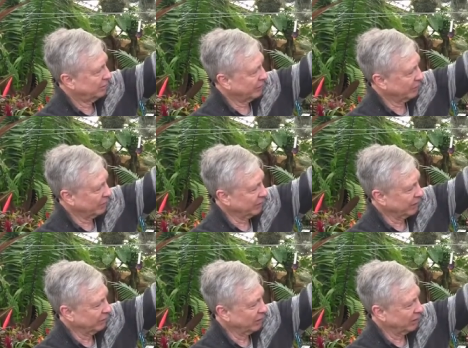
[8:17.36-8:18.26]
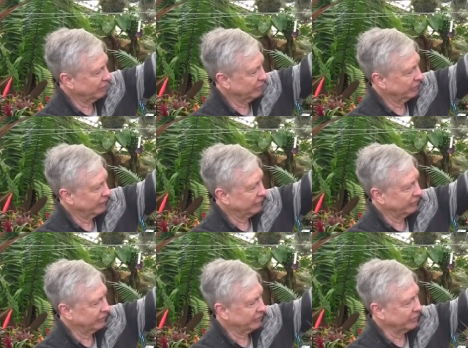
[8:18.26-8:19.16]
they will get large.
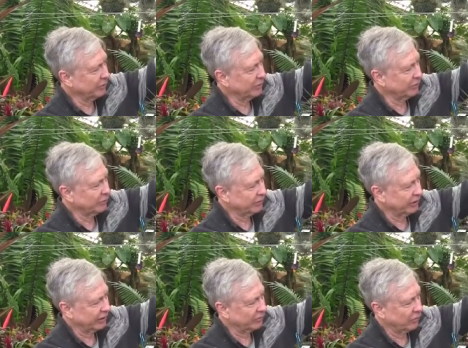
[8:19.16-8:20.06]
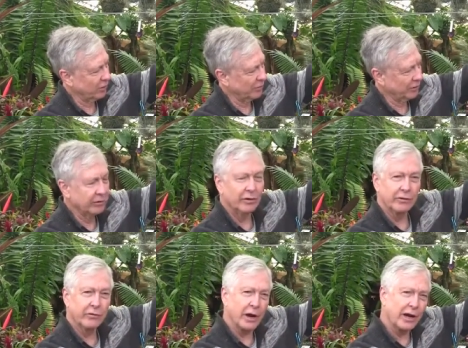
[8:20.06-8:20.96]
It's similar to a tectorum that the
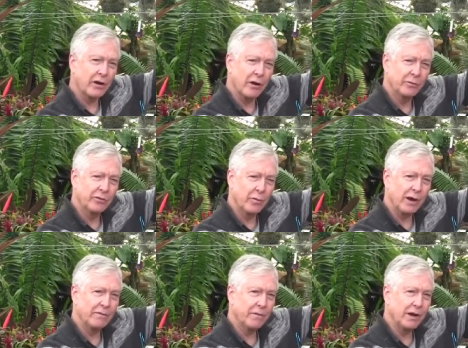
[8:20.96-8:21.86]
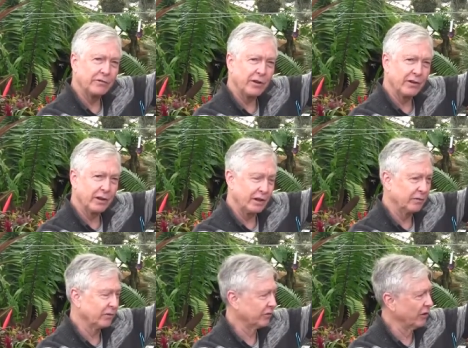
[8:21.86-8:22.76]
trichomes, the white fuzz on the
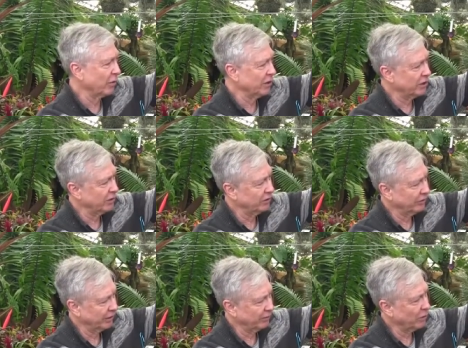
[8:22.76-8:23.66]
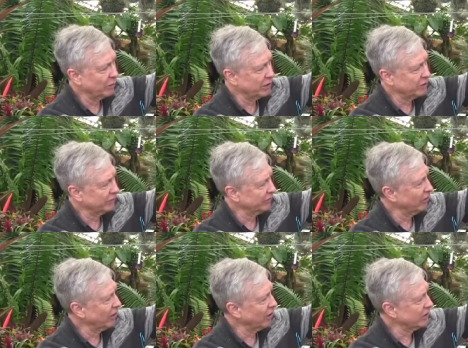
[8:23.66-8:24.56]
leaves is nowhere near, they're nowhere near as
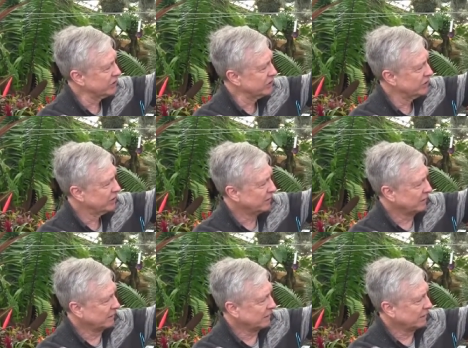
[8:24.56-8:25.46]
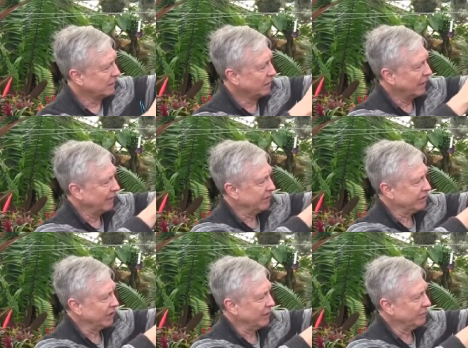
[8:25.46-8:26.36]
large. And the
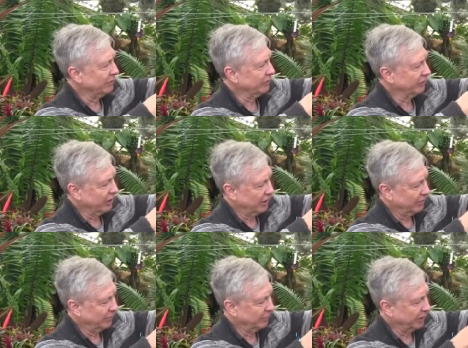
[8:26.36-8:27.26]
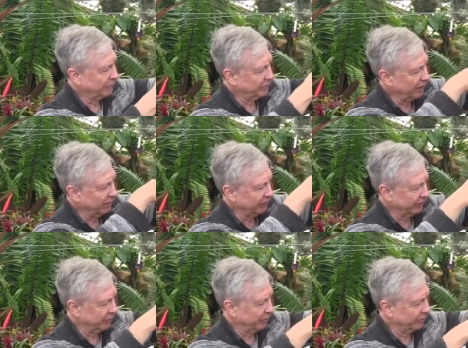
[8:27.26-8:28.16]
shape is, uh, is fairly
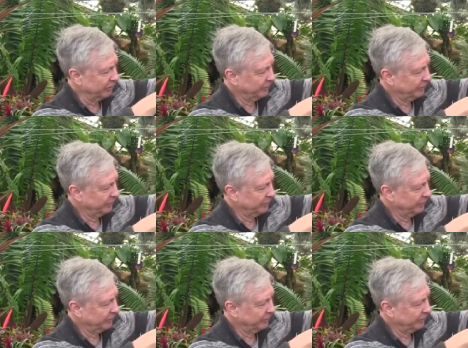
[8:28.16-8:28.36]
similar,